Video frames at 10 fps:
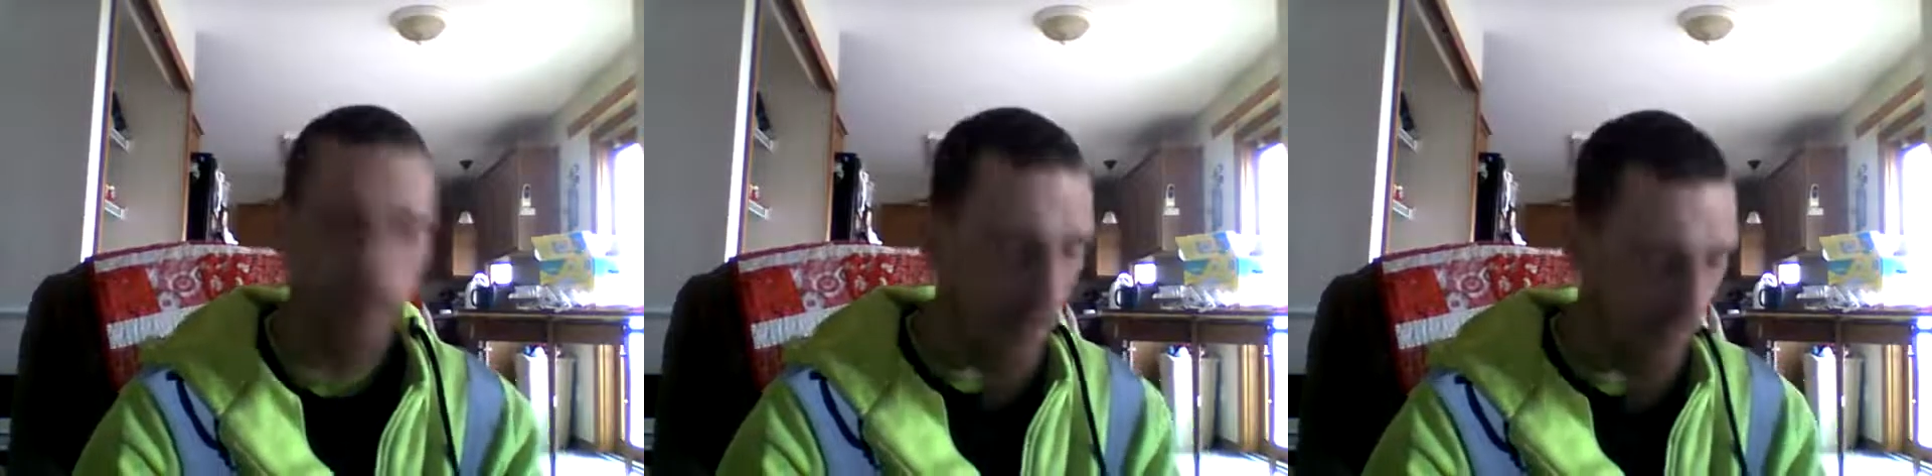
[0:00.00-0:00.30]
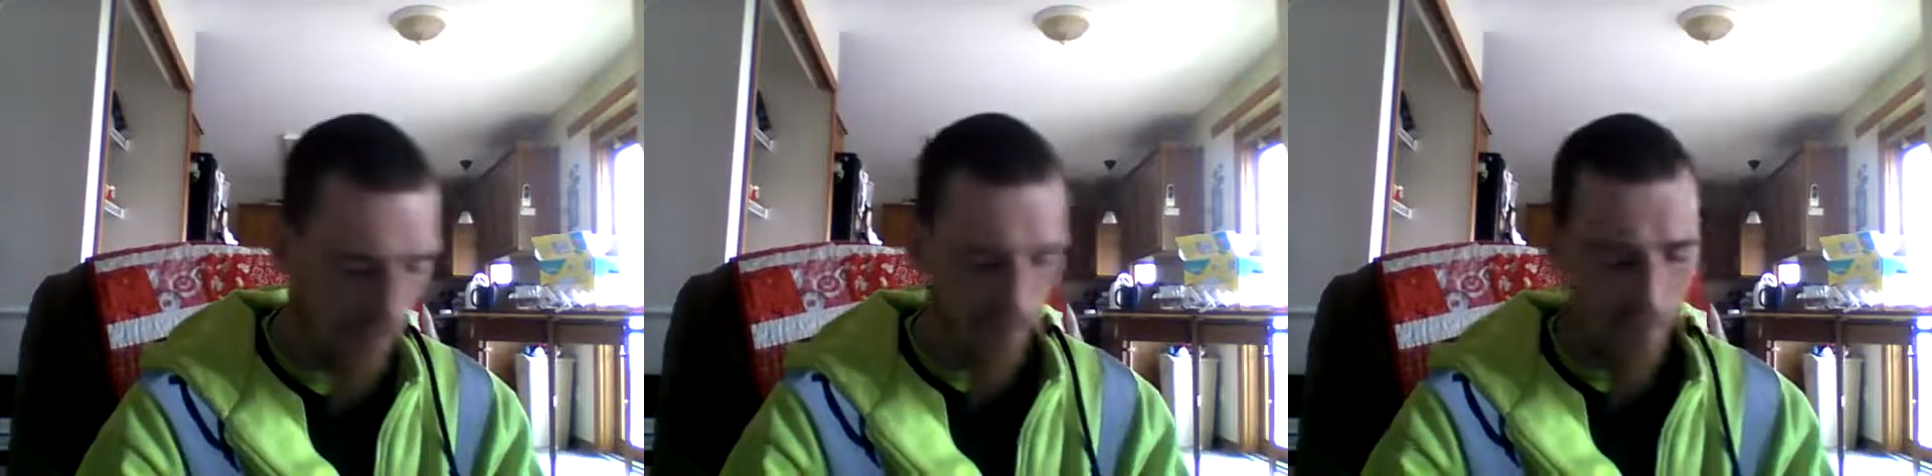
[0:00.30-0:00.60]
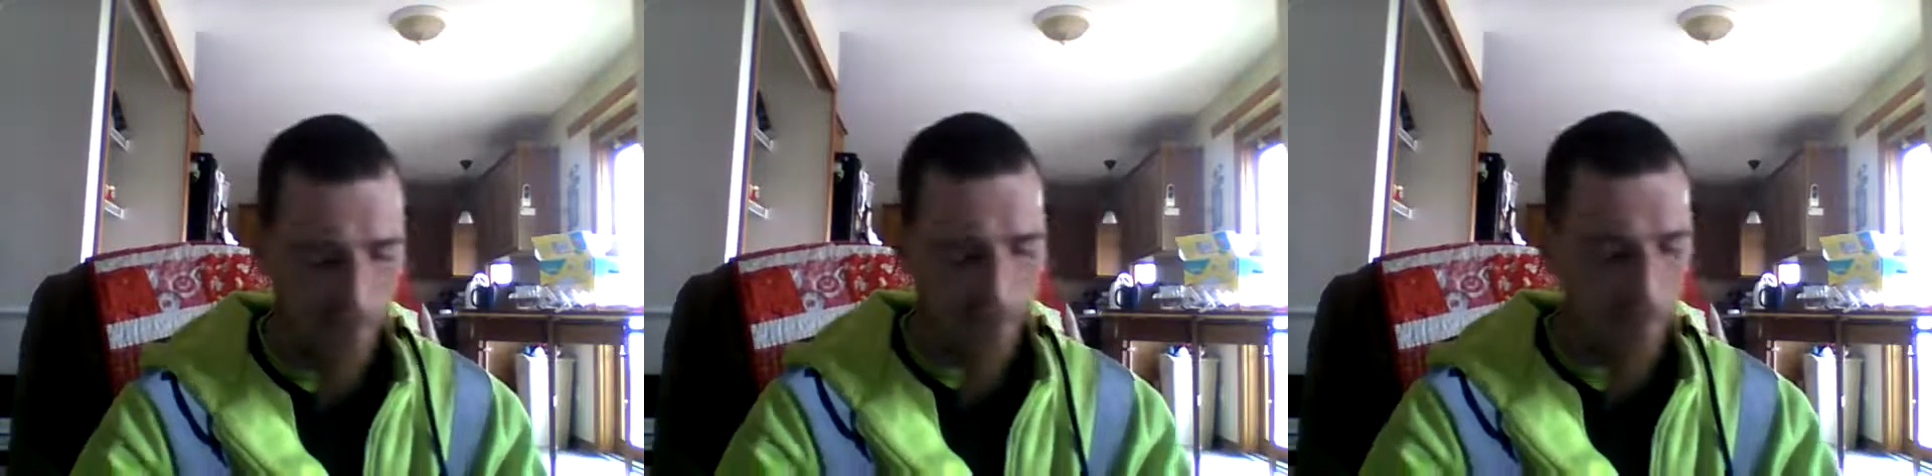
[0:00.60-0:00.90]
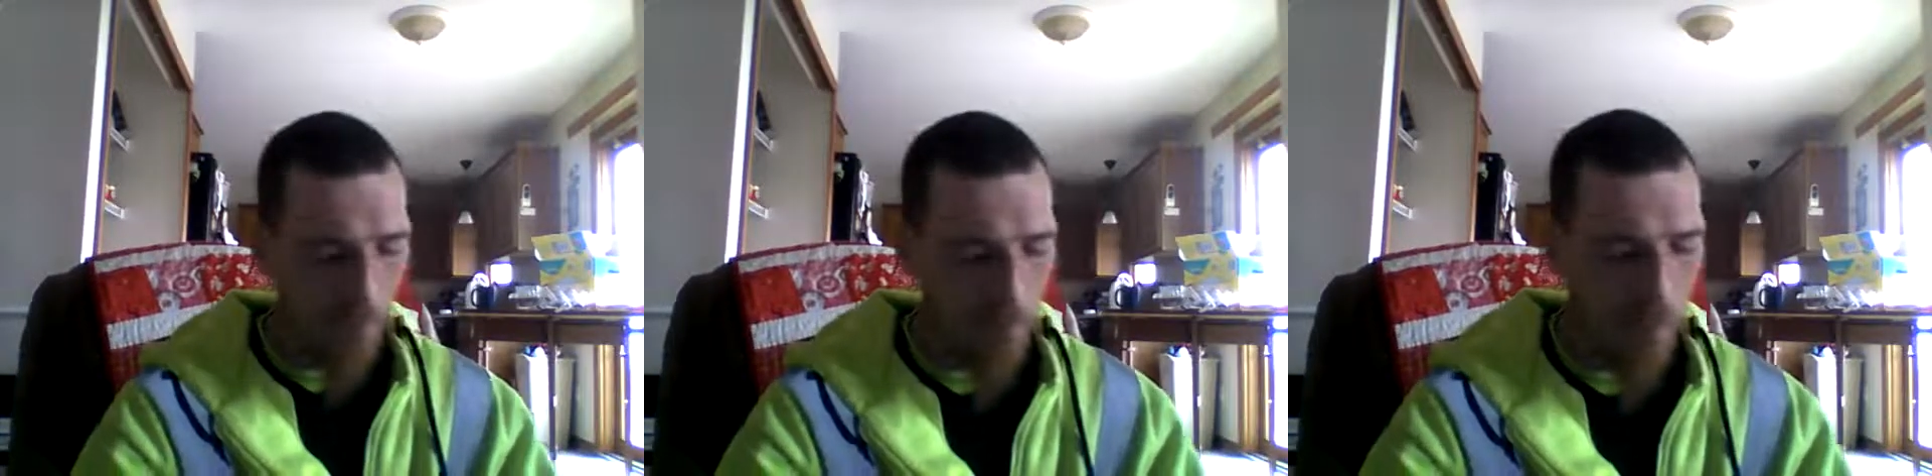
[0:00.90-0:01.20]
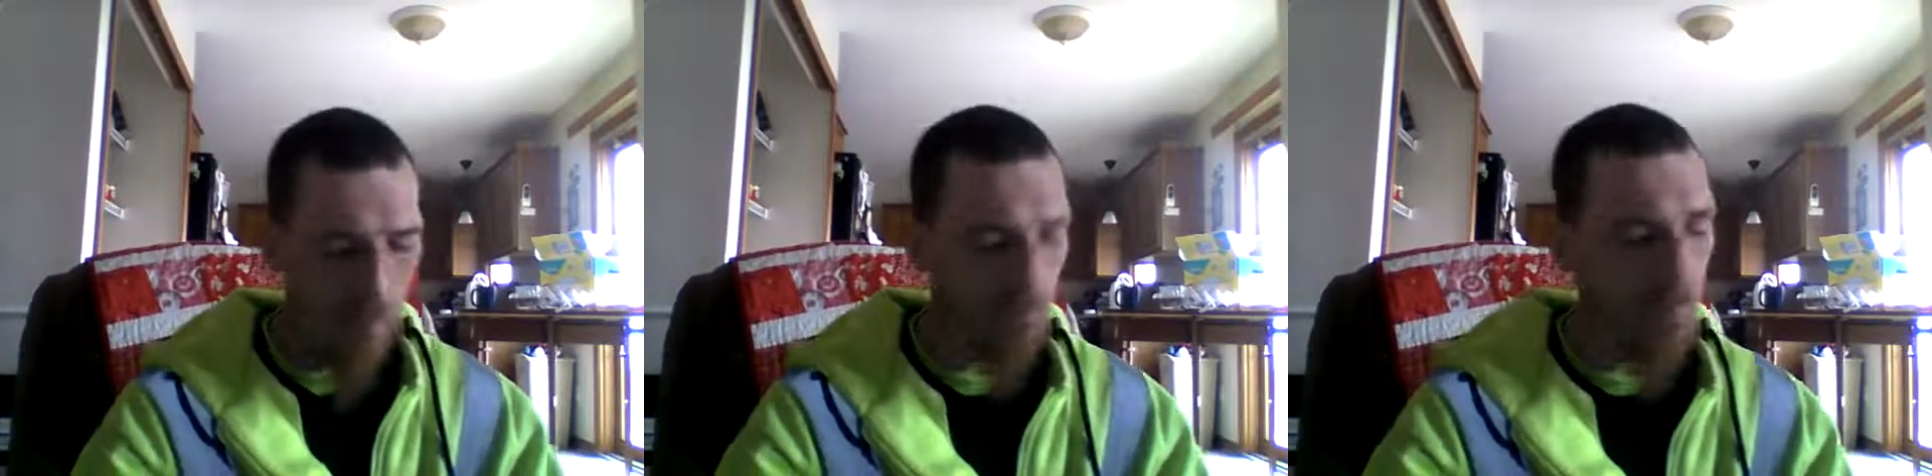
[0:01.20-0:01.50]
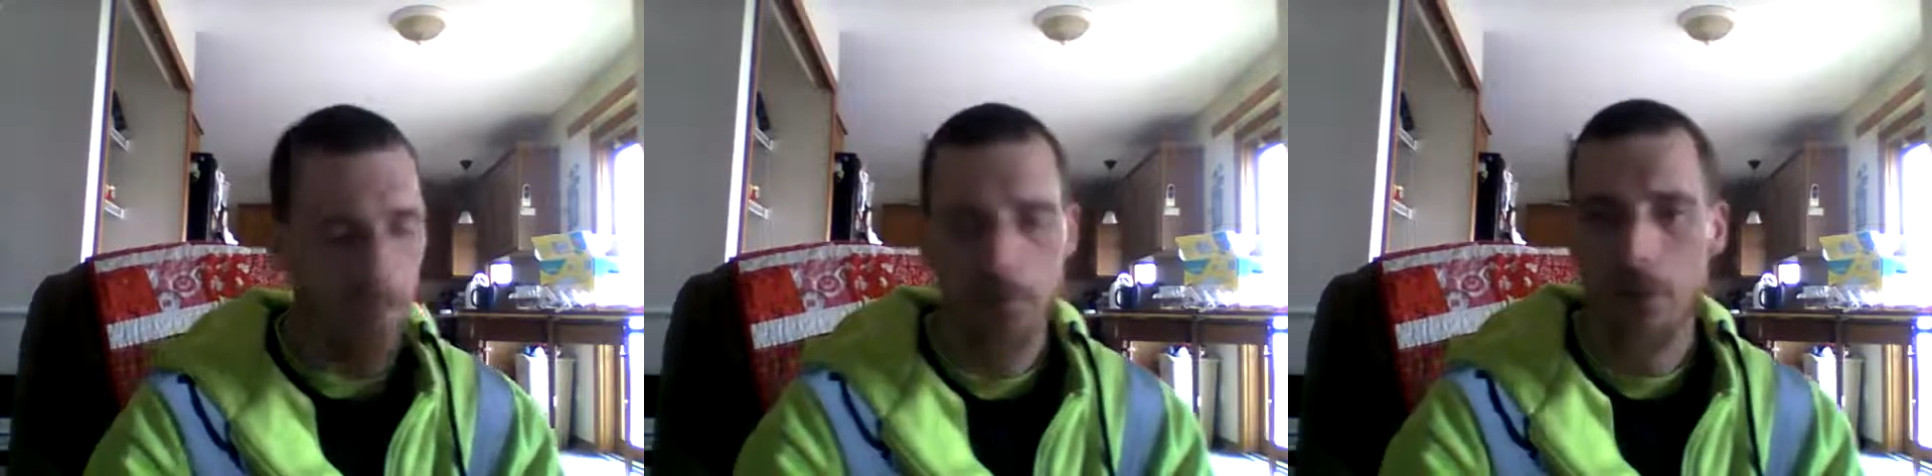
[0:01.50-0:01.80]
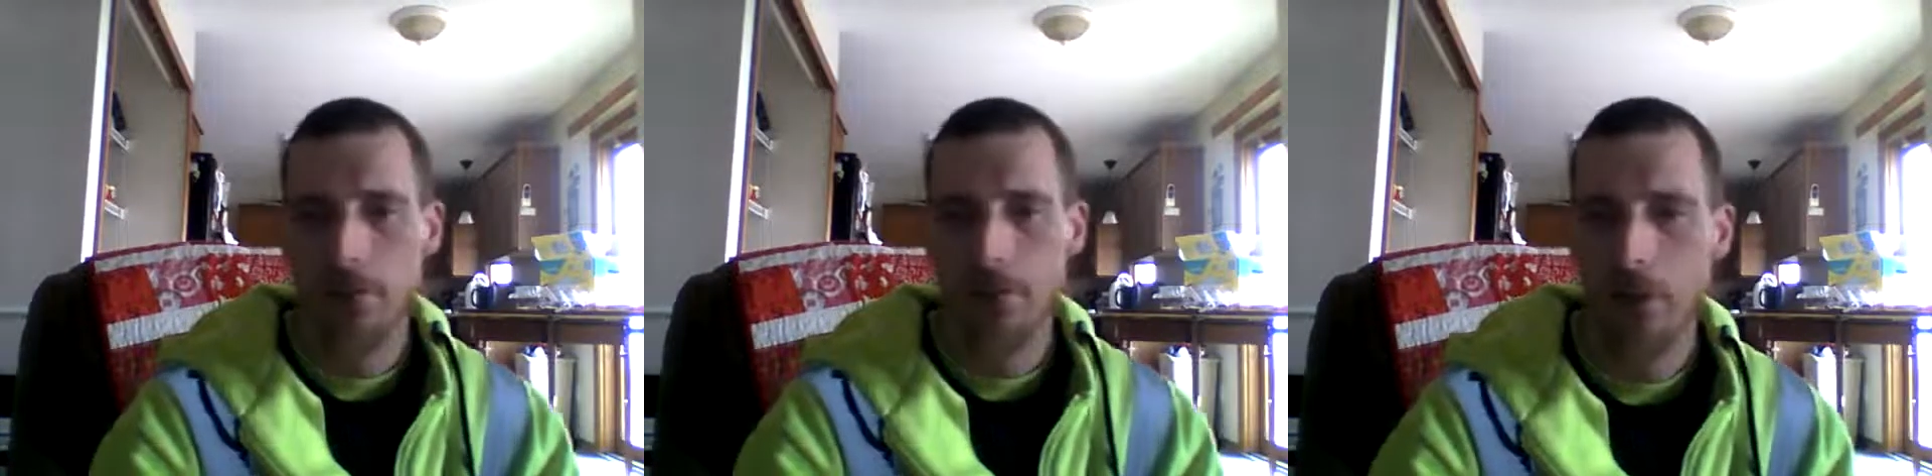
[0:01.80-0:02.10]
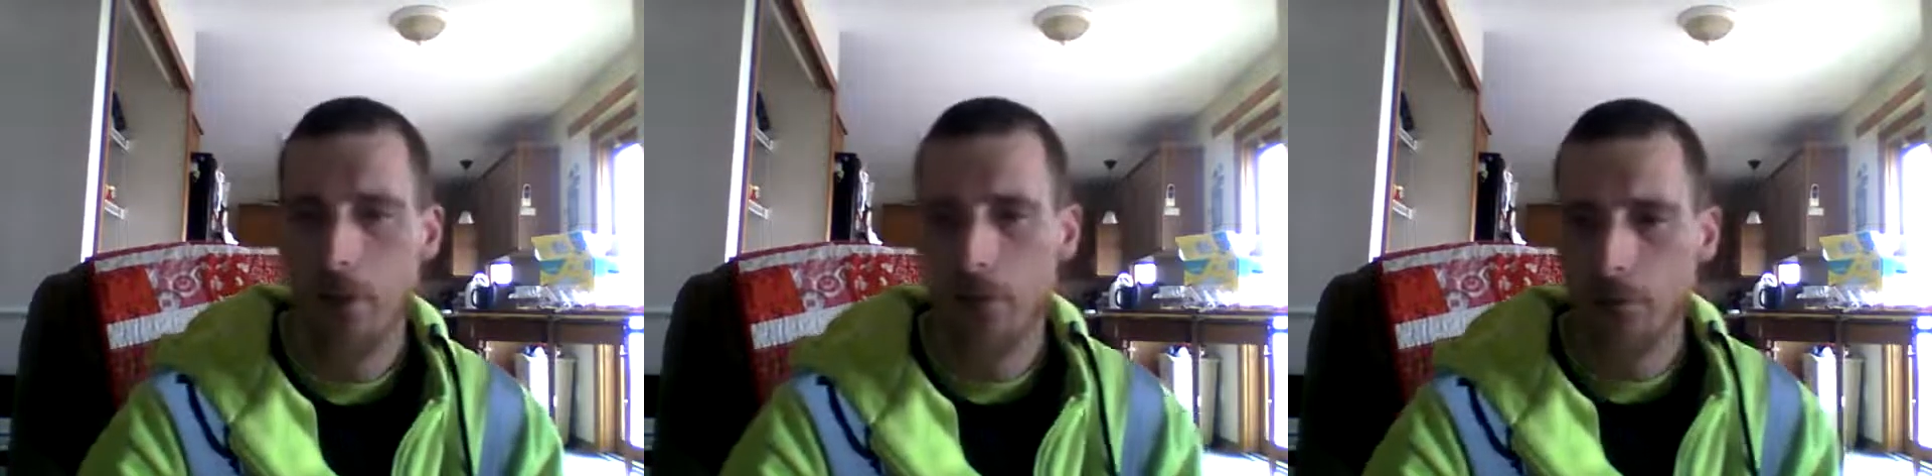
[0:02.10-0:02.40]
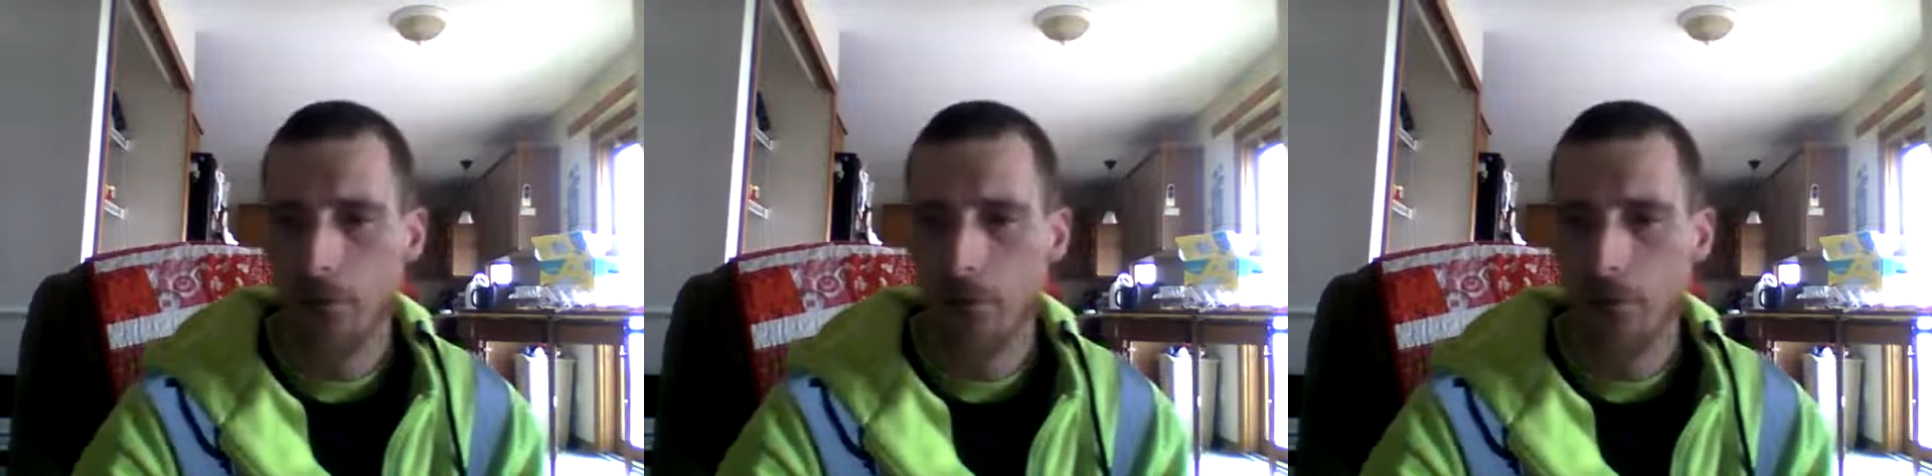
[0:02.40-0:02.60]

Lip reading: I've never had a PO box, but I'm sure it's not hard to